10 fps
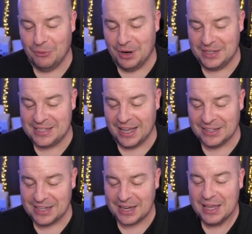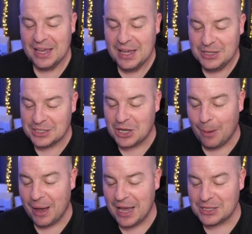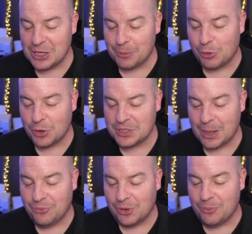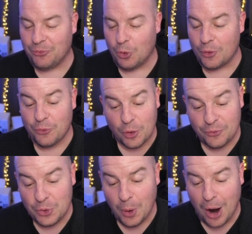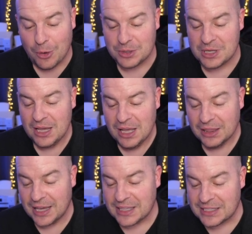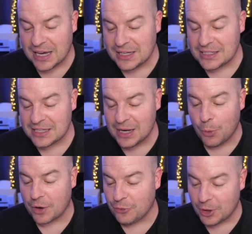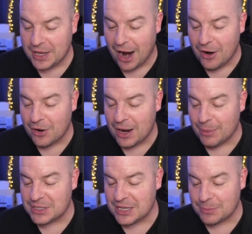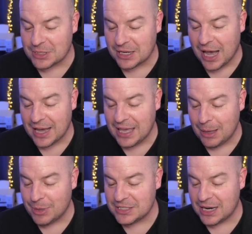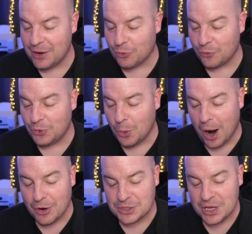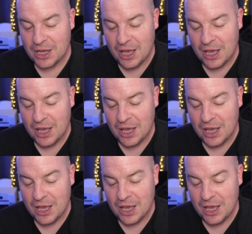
what it sounds like. Just got my hands on a prototype Flip 4 for a few hours. Like the title says, I work for a carrier, and my Samsung guy came in today for a few hours